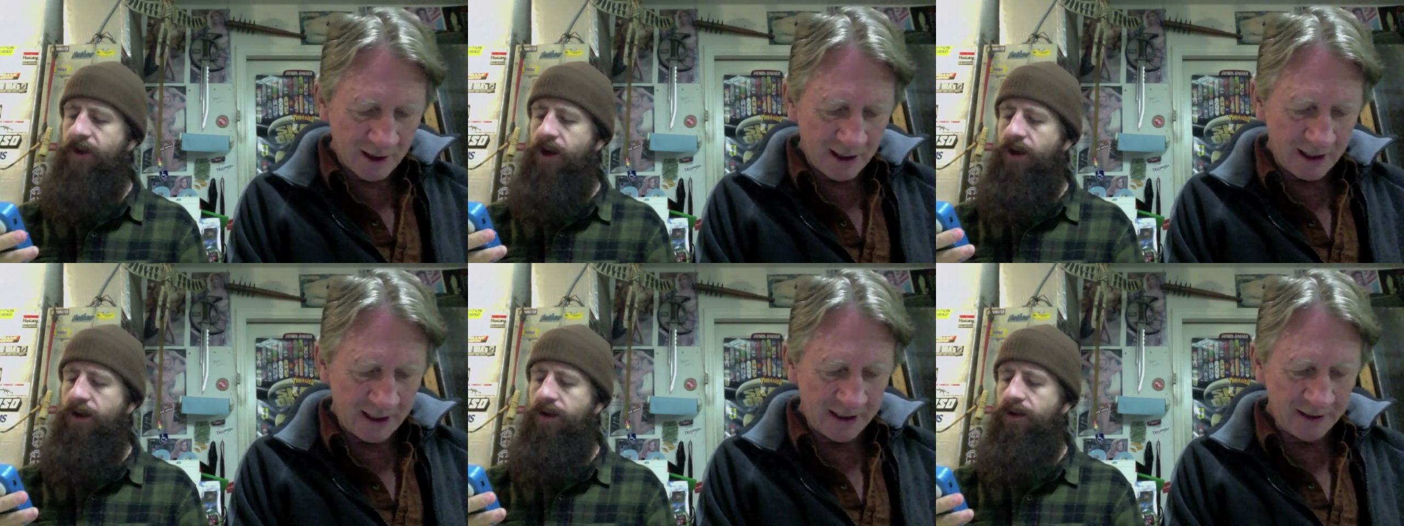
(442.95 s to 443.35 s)

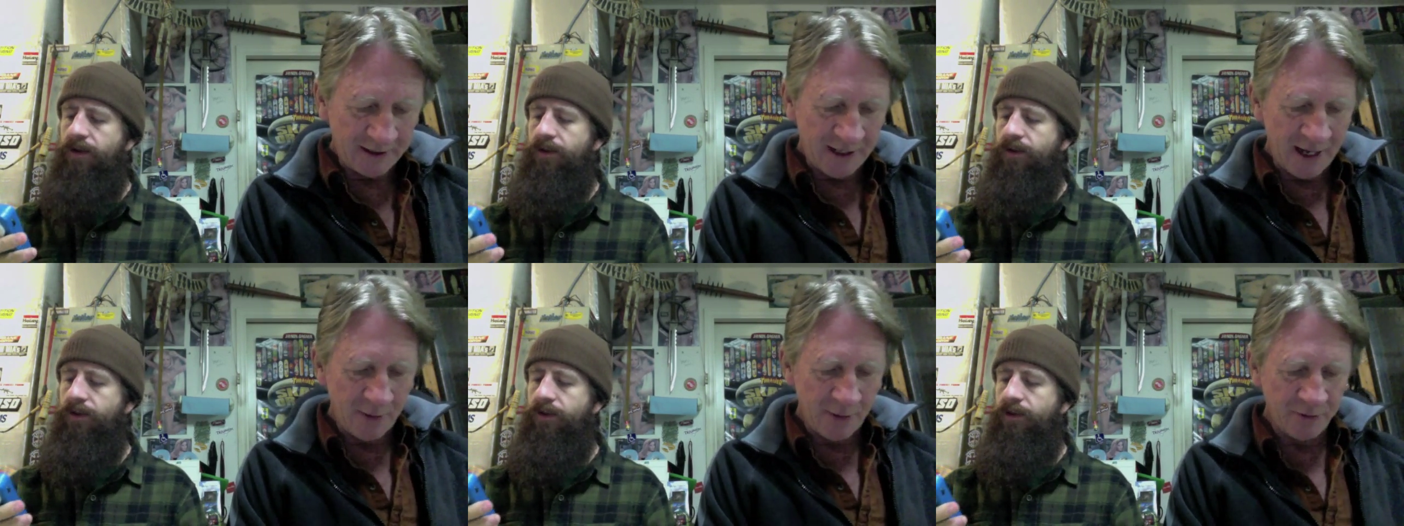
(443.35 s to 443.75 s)

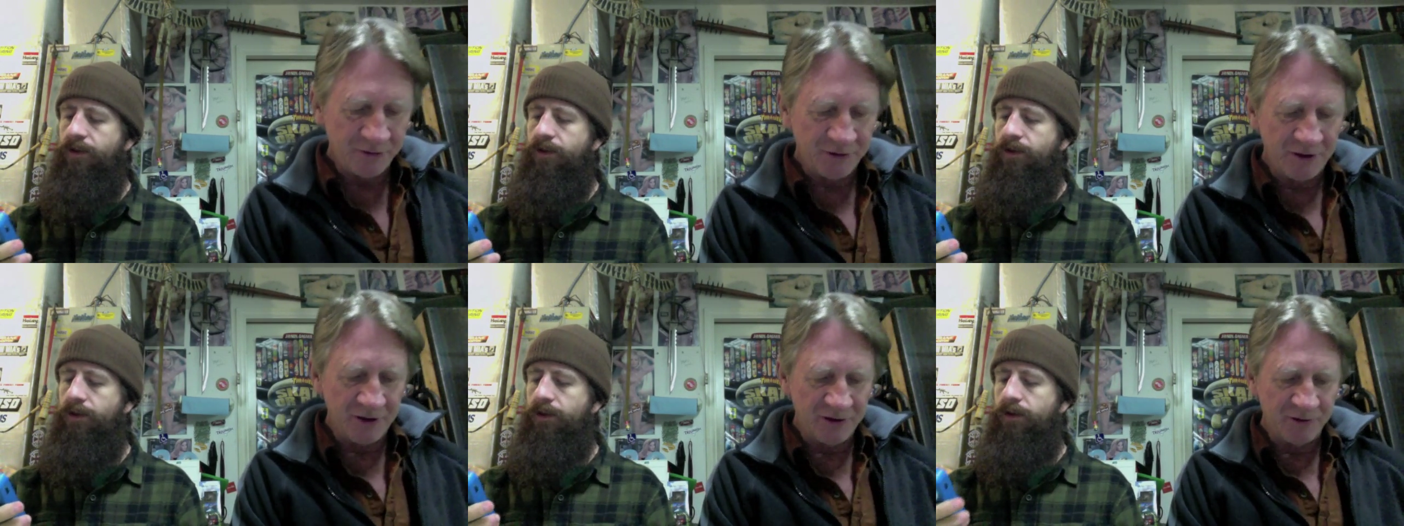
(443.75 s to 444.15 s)
Speaker 1: And that
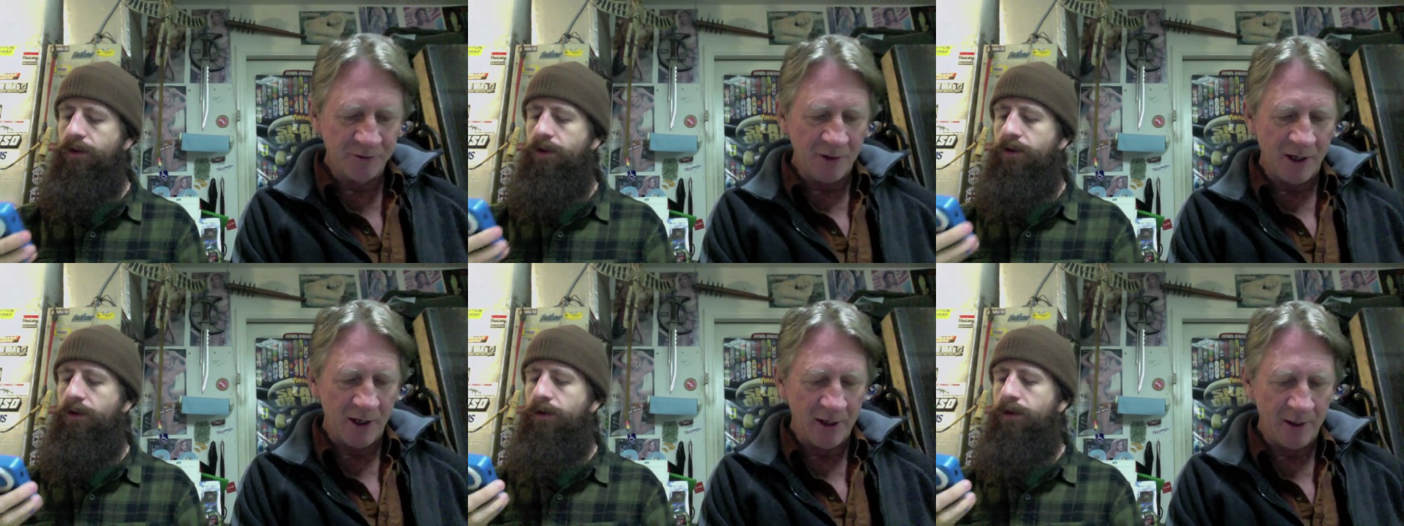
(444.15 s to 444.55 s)
was
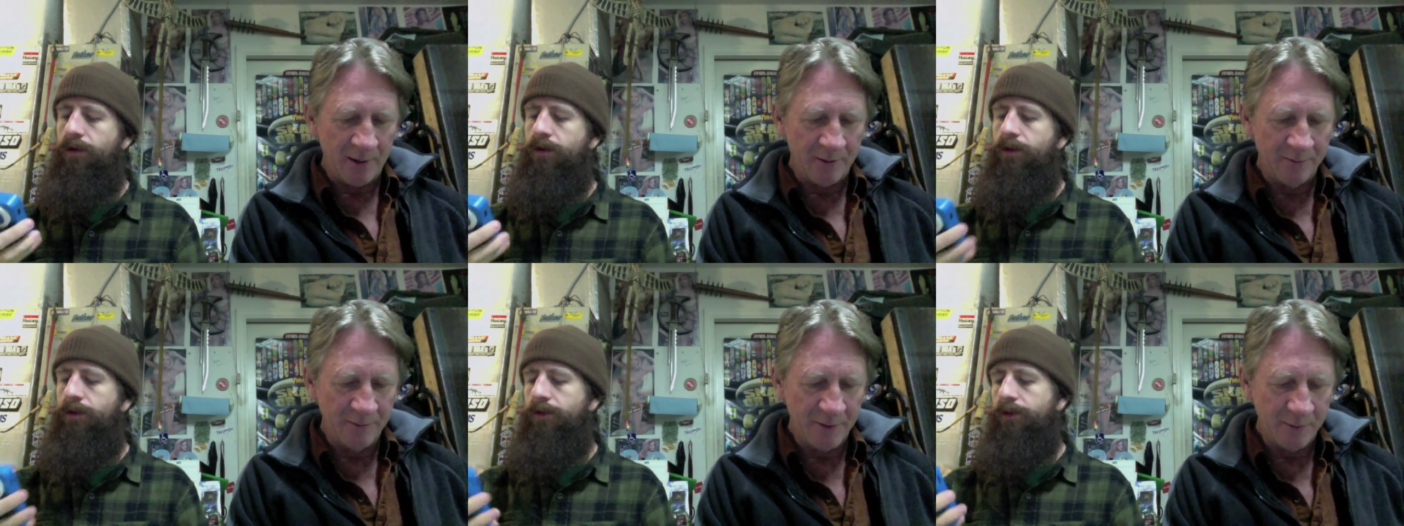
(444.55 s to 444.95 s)
his
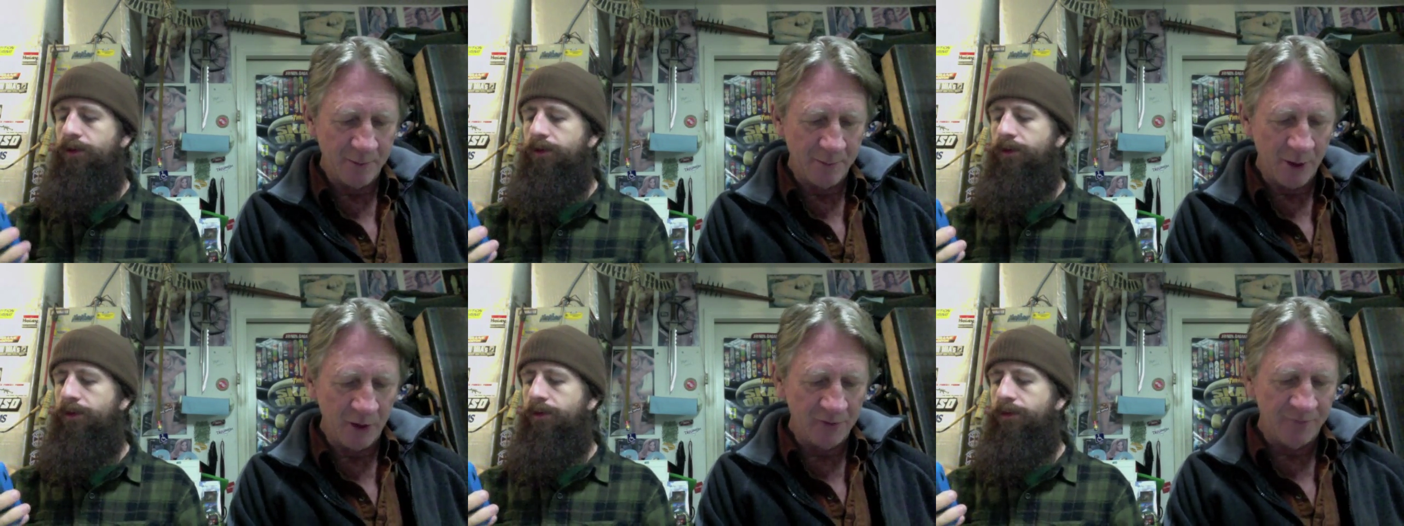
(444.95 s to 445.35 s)
uh,
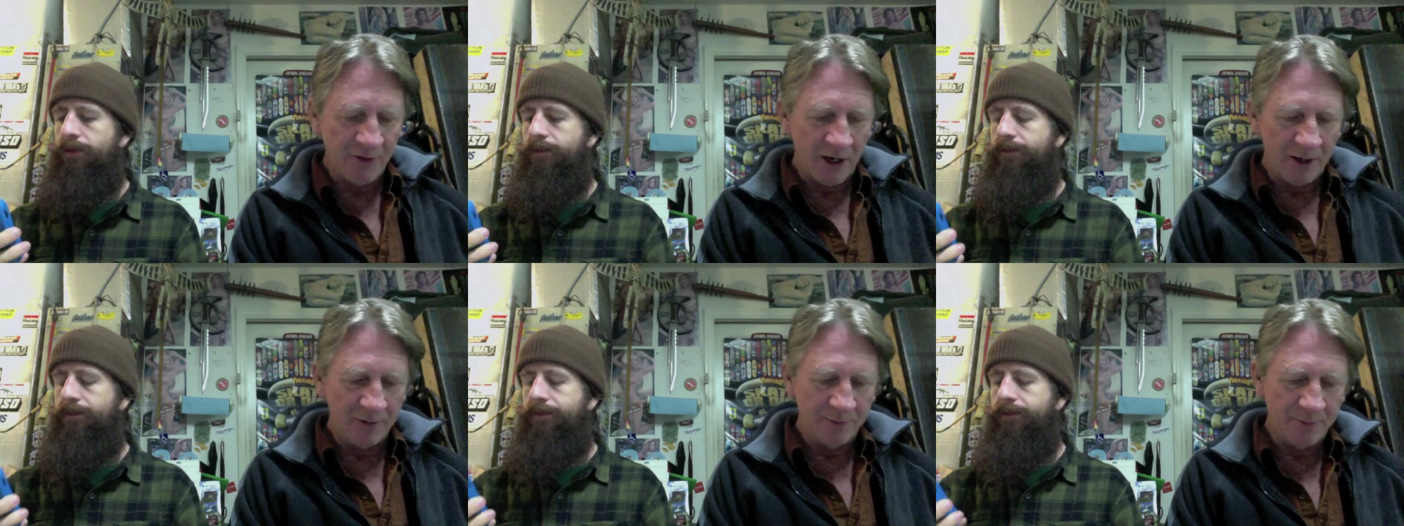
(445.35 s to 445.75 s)

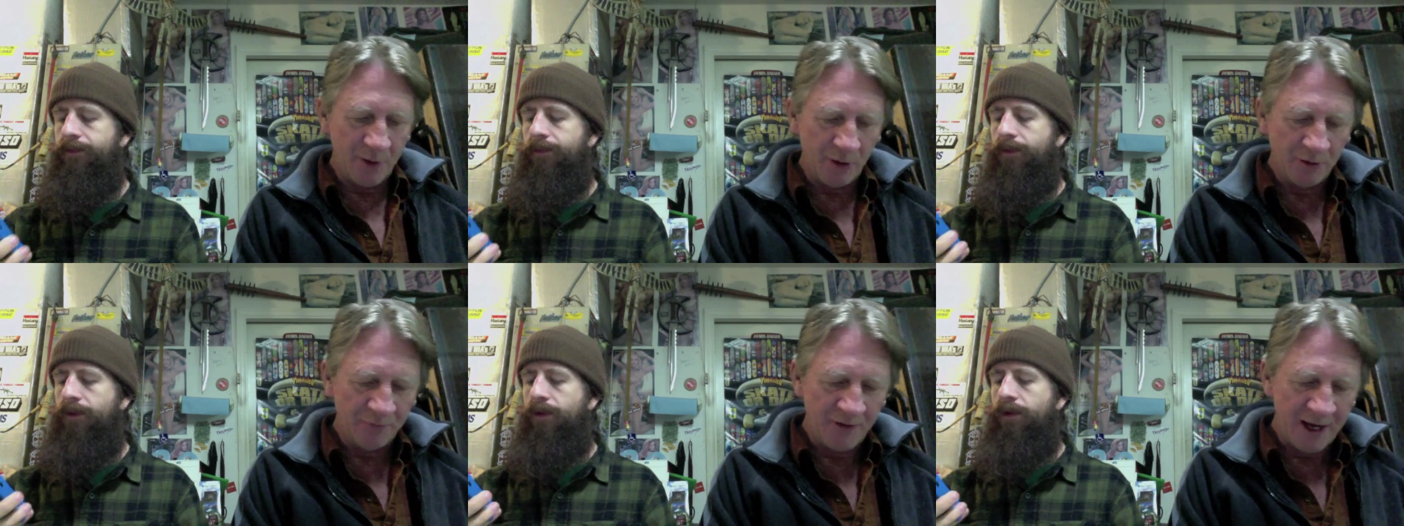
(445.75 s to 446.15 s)
Bokovac,
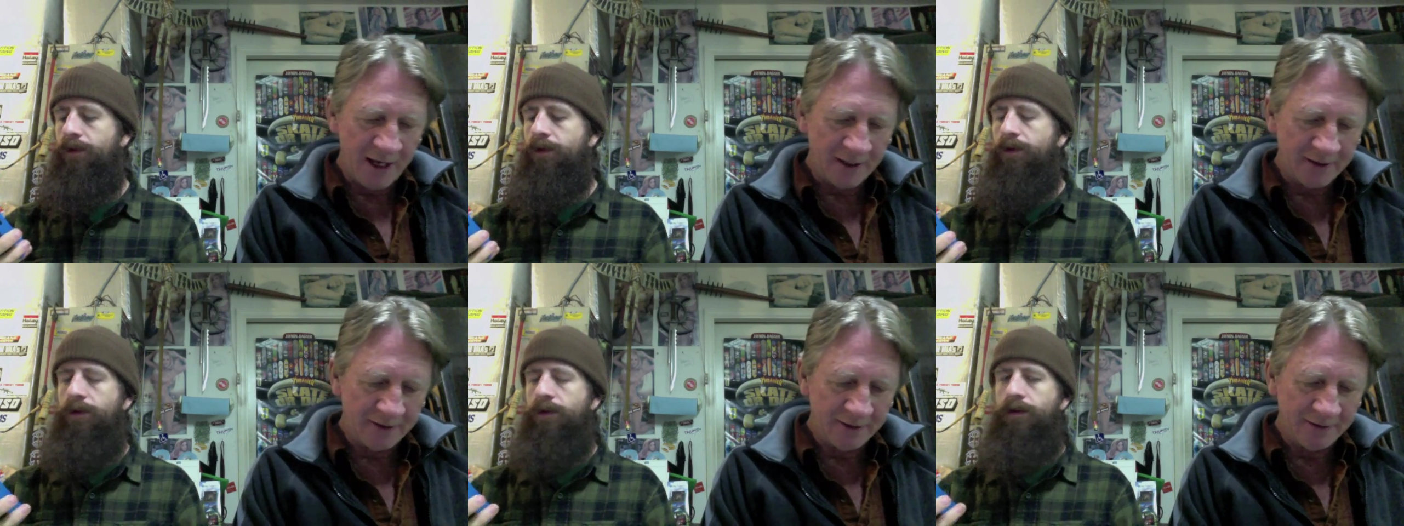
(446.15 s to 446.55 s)
Bokovac,